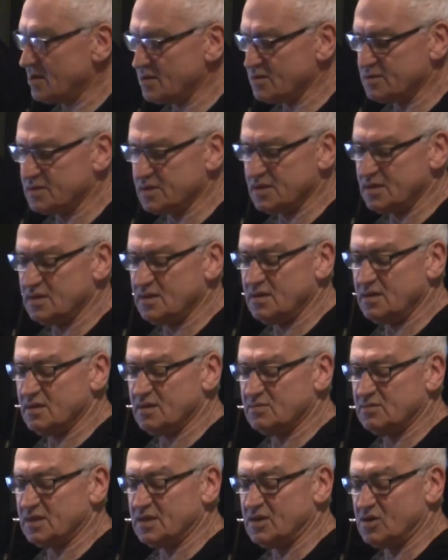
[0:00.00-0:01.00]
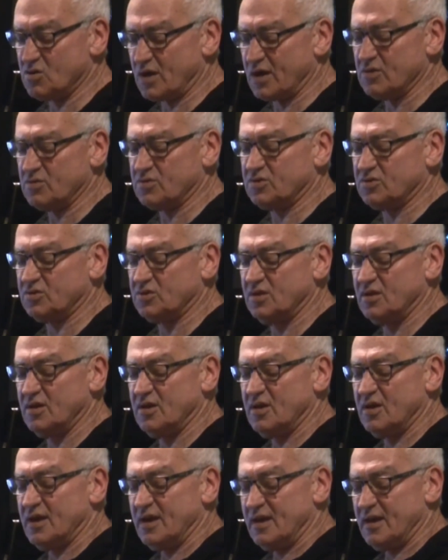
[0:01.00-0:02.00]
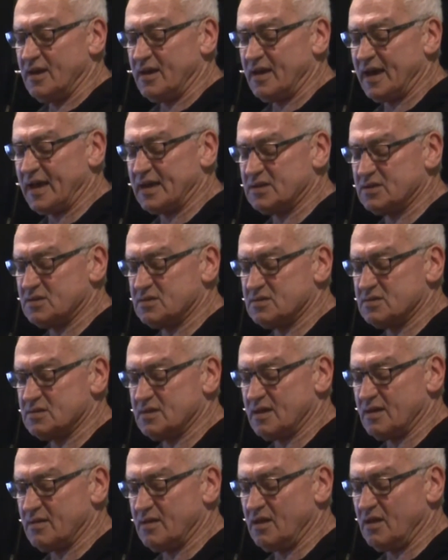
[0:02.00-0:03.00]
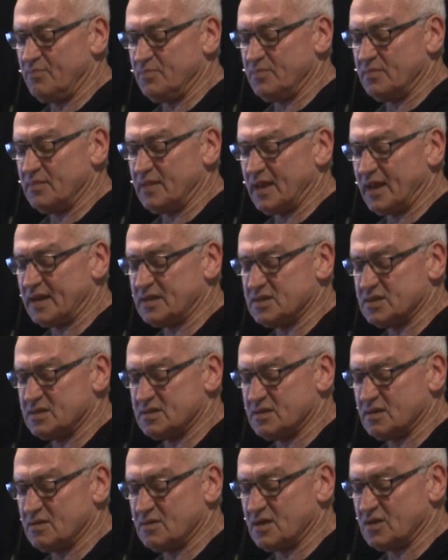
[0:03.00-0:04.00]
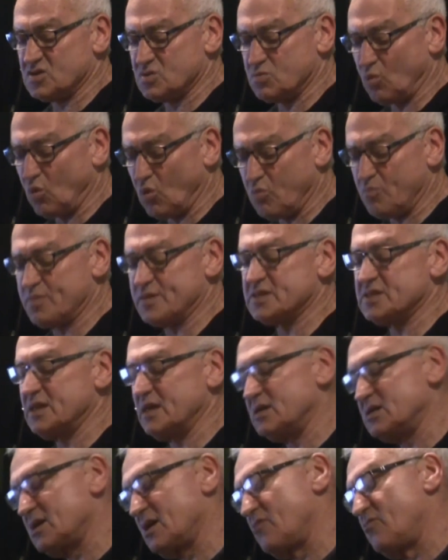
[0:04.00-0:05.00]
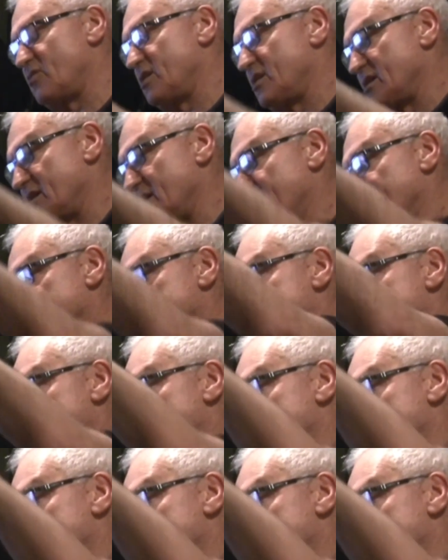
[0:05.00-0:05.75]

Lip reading: the growth at at a small percent every year. Let's say the